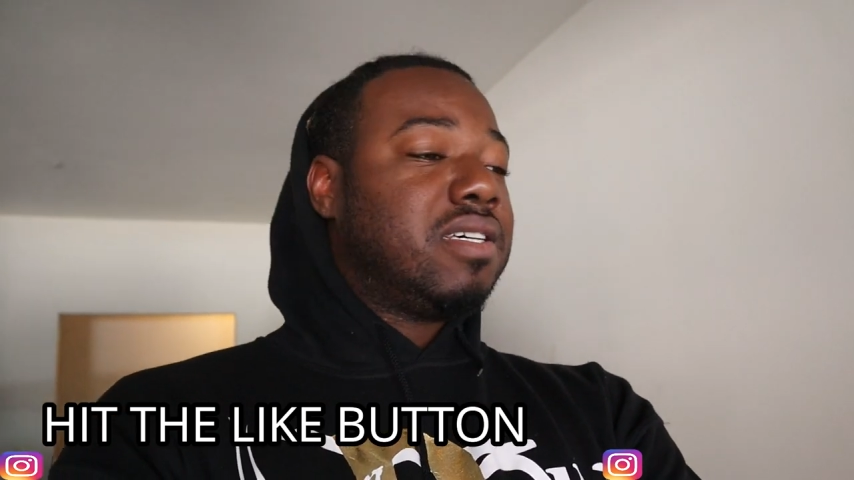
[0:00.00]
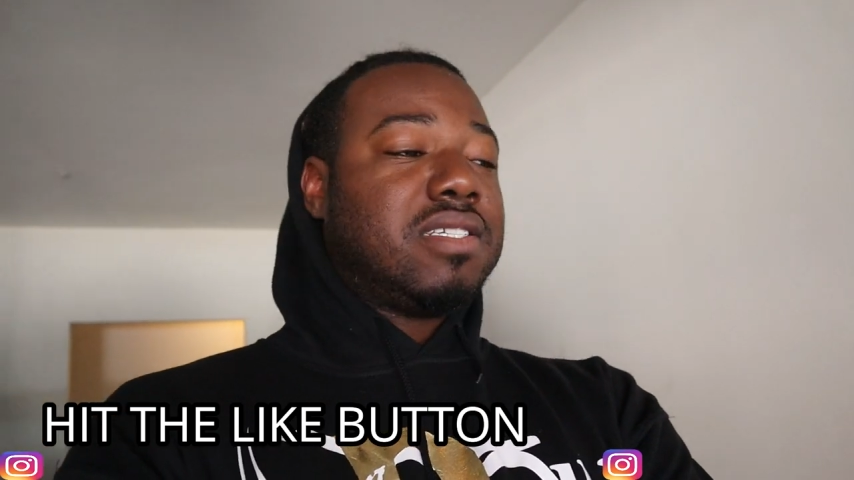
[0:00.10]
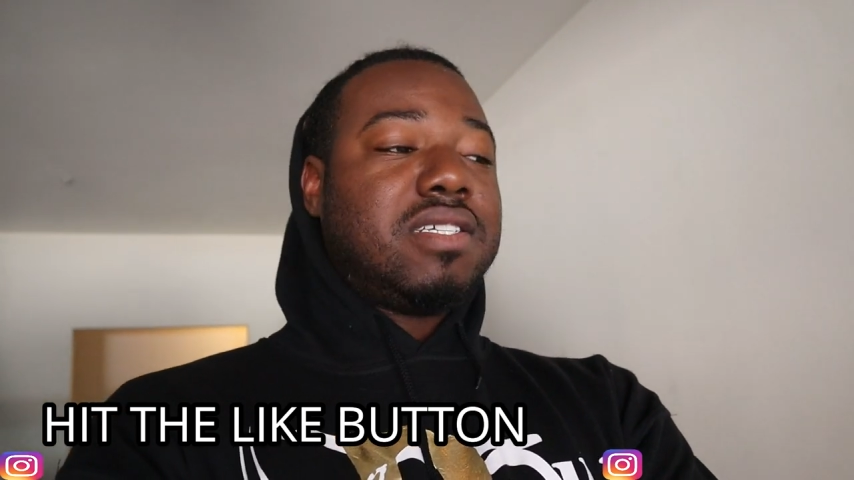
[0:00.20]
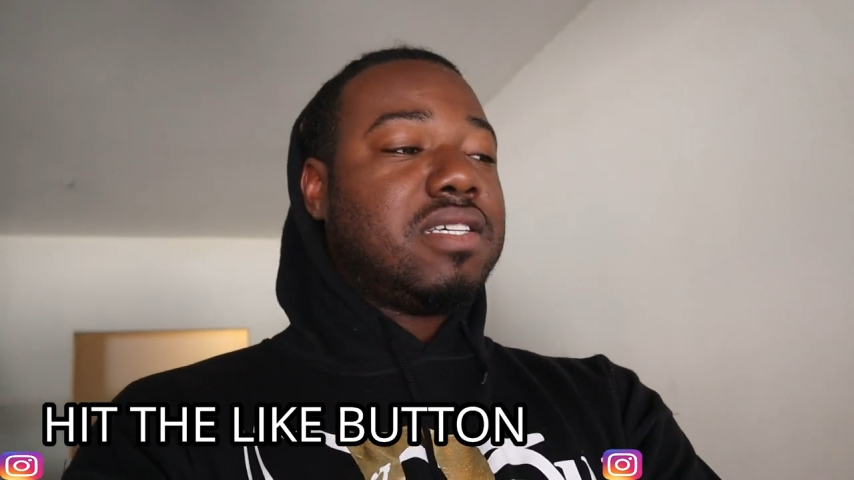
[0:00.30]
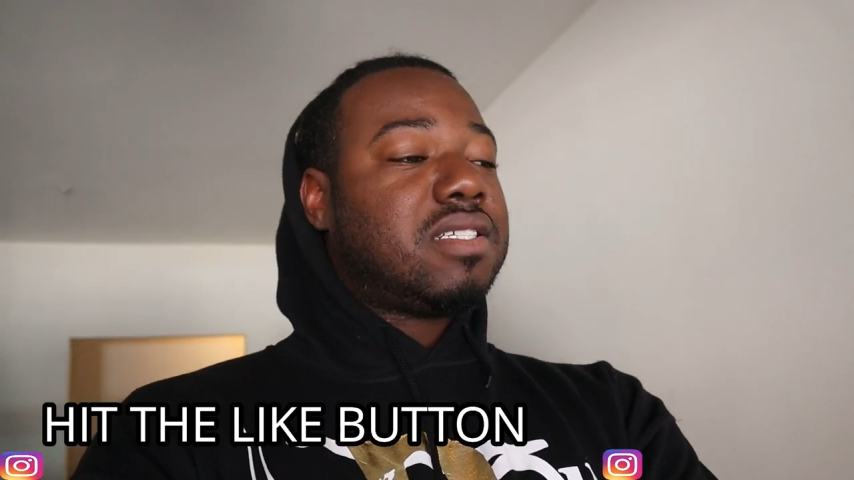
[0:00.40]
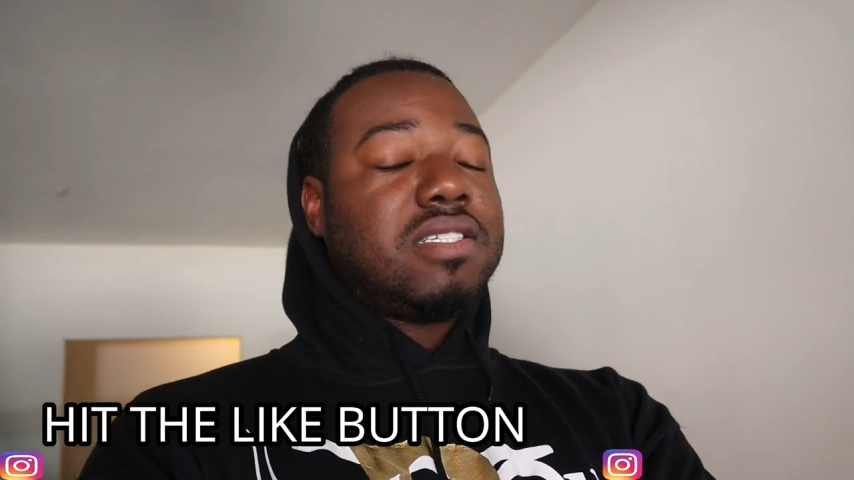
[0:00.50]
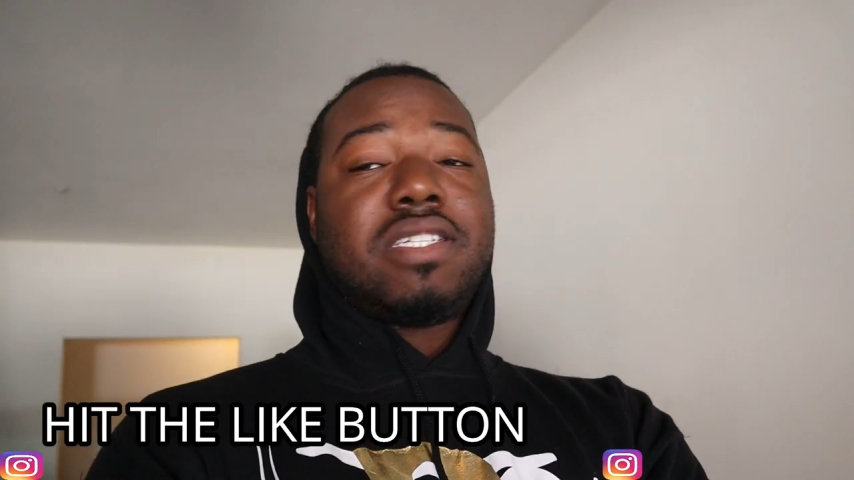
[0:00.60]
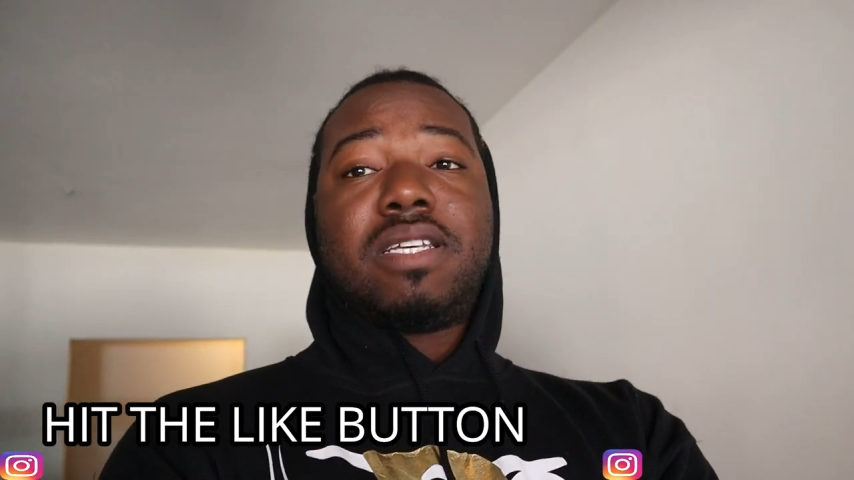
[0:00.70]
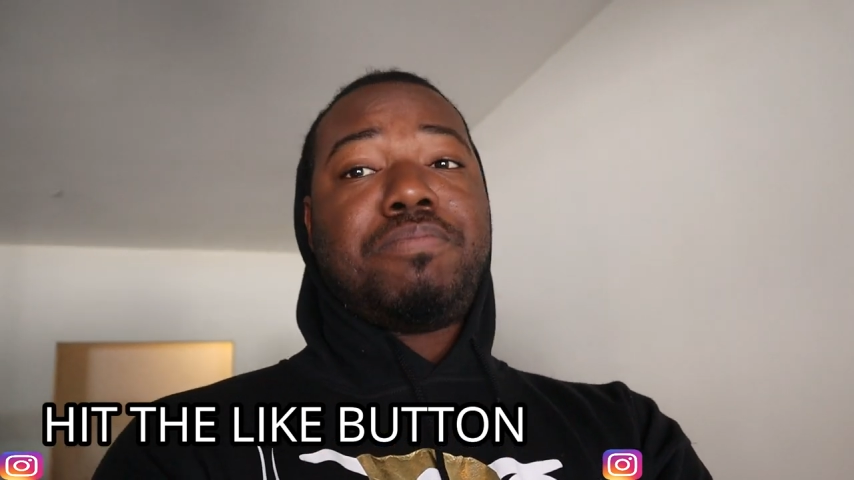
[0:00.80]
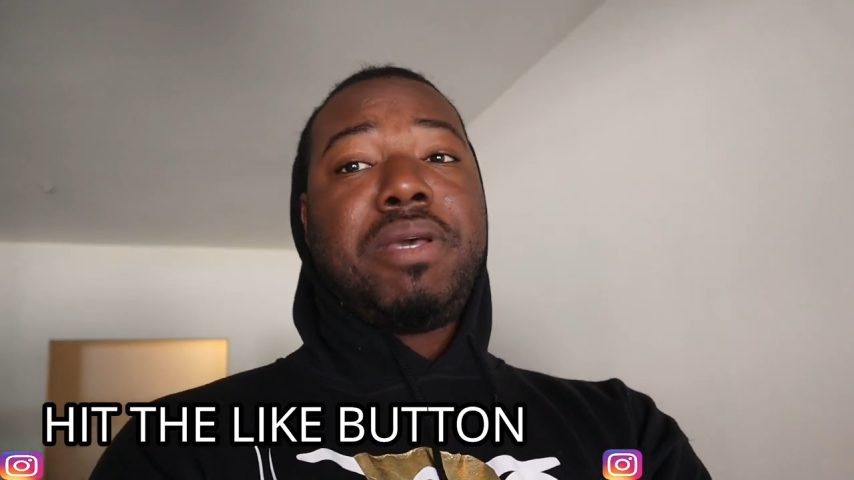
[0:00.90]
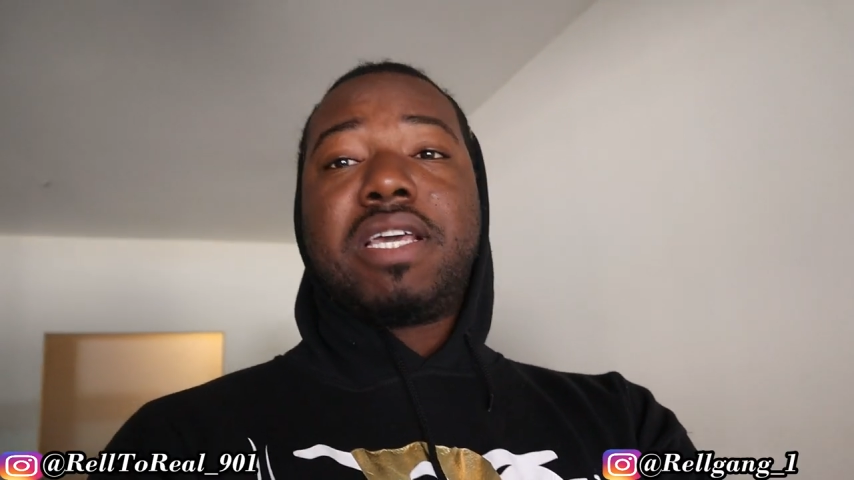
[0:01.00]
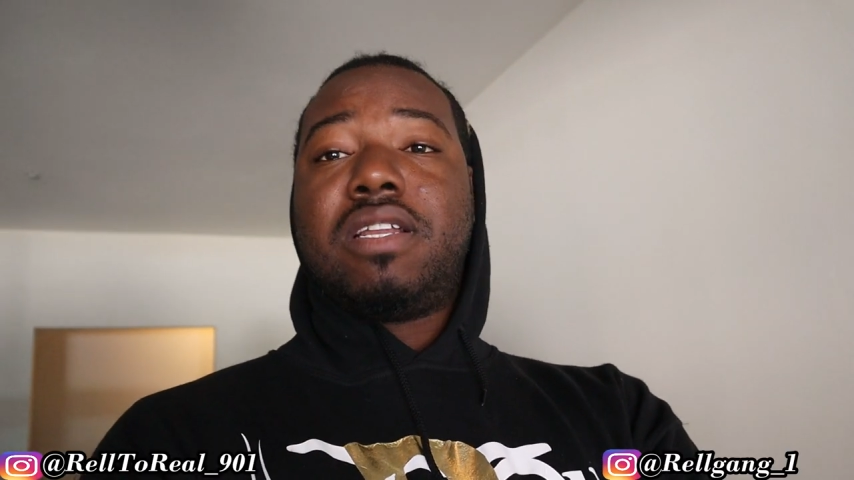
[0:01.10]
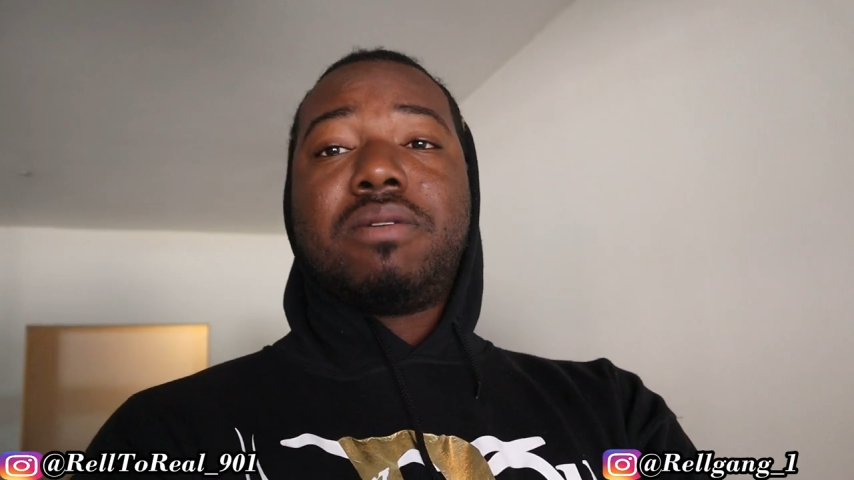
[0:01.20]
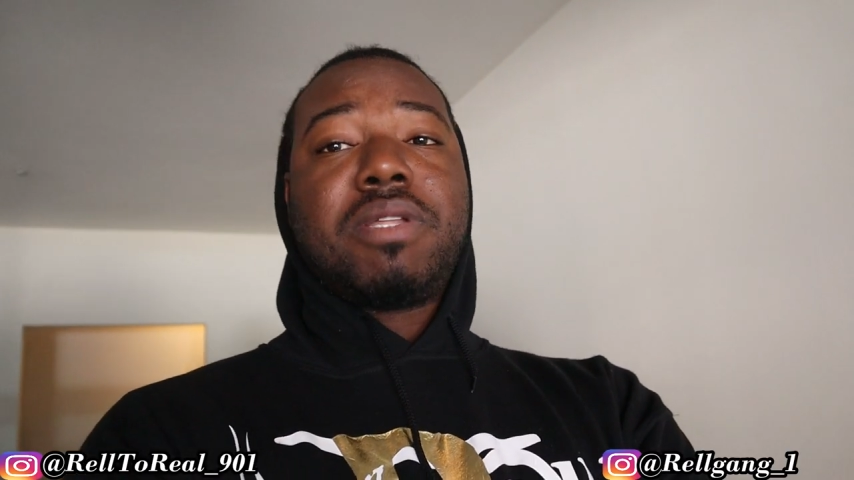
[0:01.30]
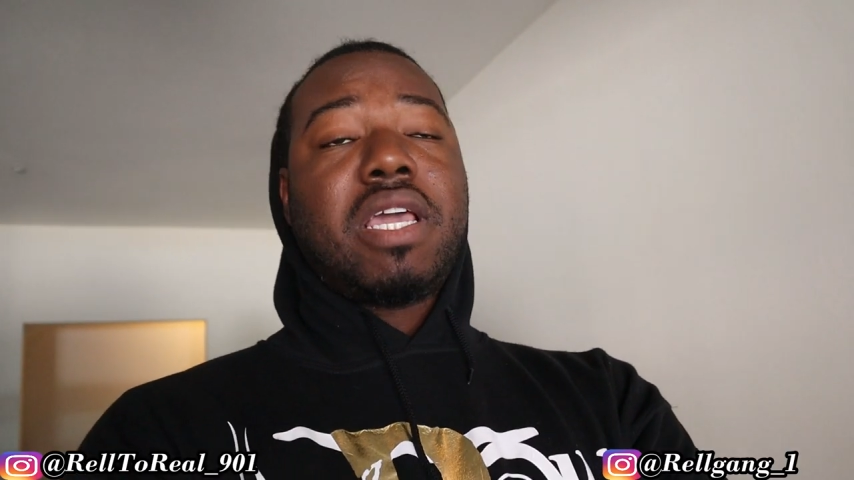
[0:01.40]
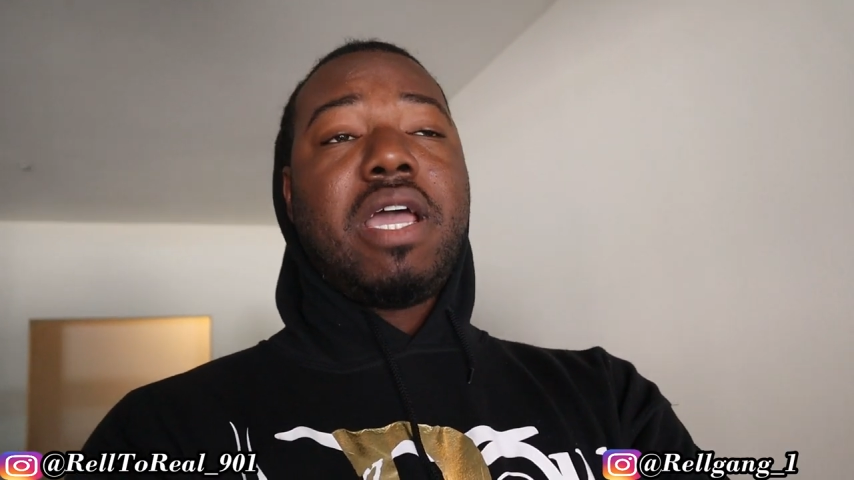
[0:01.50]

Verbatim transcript: consists of just picking up the